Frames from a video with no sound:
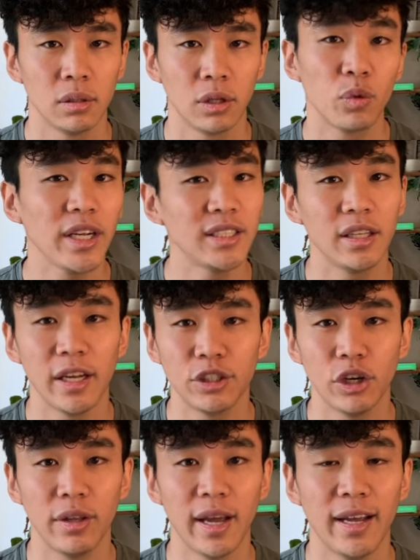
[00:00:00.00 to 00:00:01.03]
The reason they're
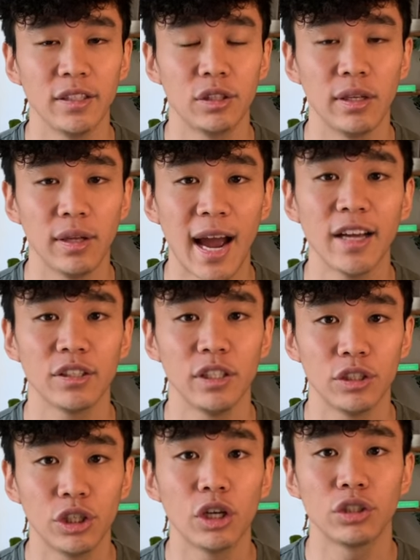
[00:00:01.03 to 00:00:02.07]
doing that is
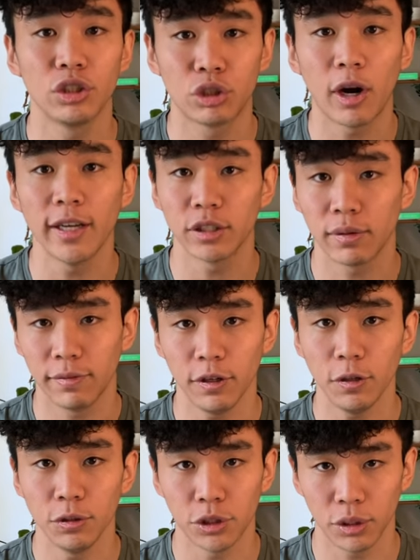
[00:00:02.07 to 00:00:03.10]
actually just to try to
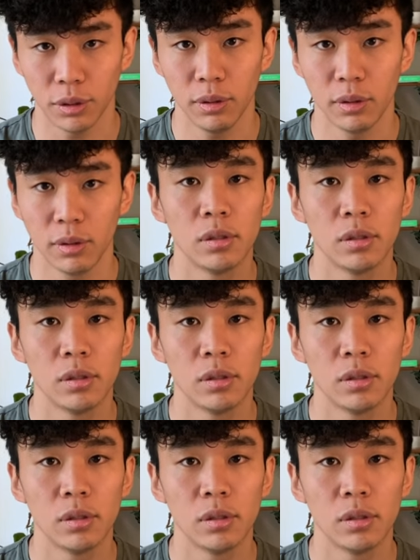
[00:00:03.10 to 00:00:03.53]
confuse you.